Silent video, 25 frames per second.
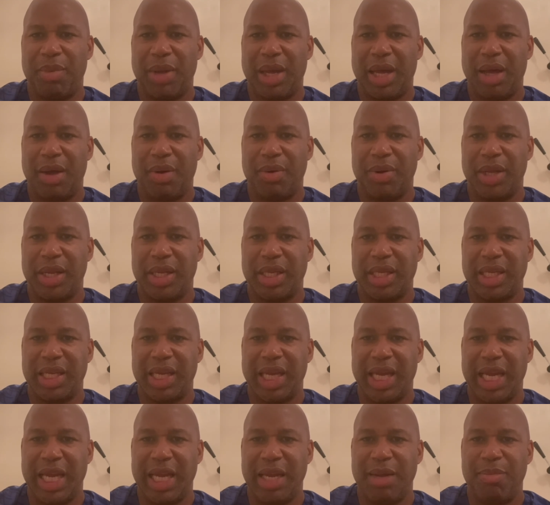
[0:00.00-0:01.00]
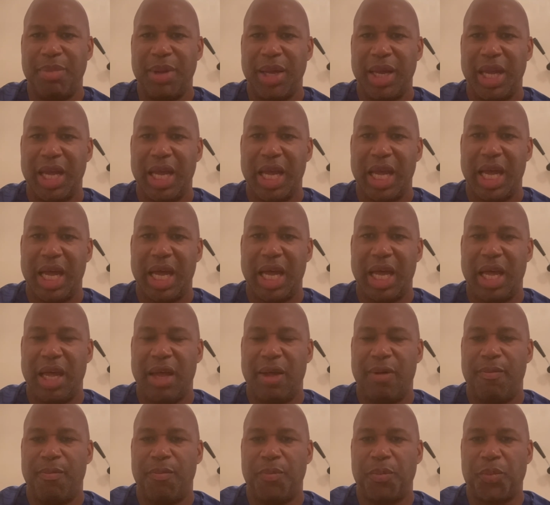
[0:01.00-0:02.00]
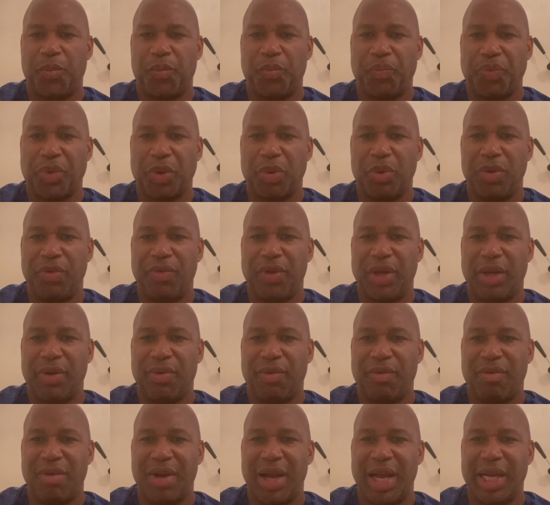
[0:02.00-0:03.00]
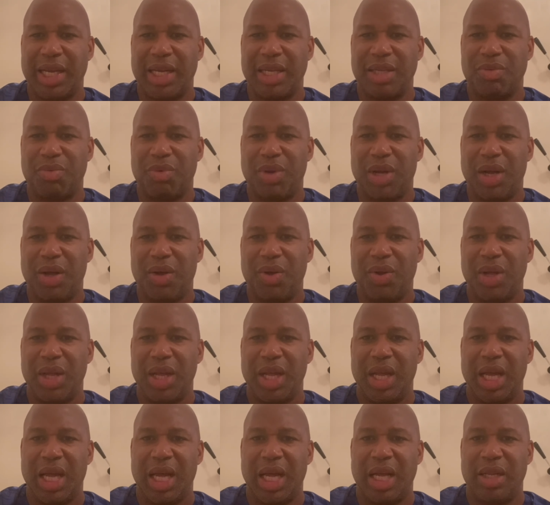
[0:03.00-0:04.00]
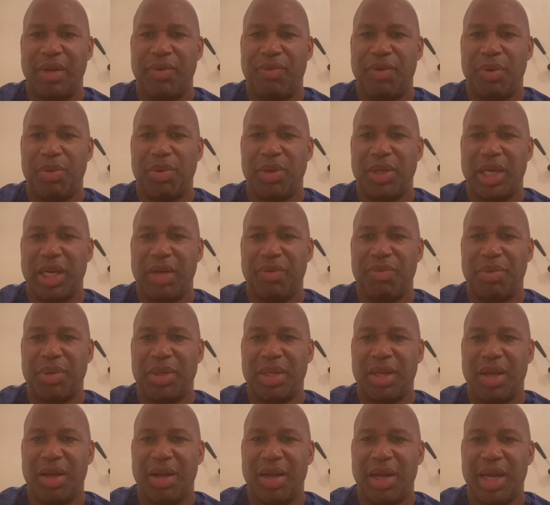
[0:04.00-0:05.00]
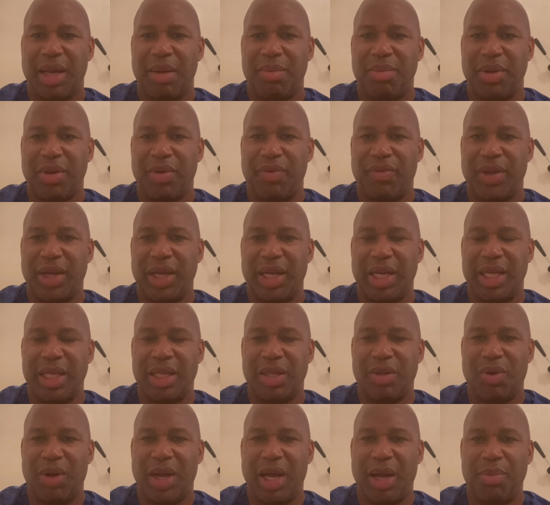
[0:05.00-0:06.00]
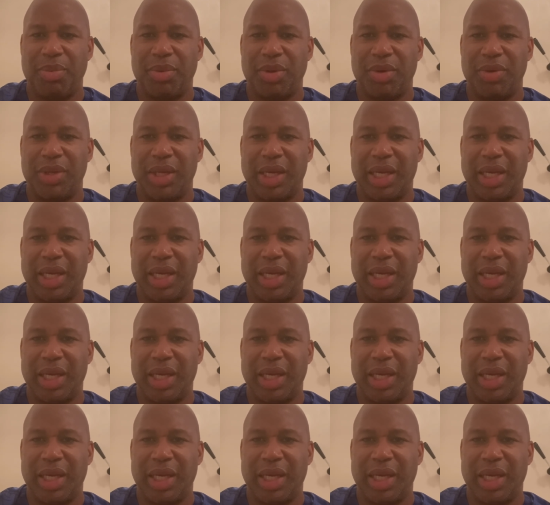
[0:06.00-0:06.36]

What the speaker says: our team. What do you think of Frank as well? Do you think we should give him time? Do you think he's not up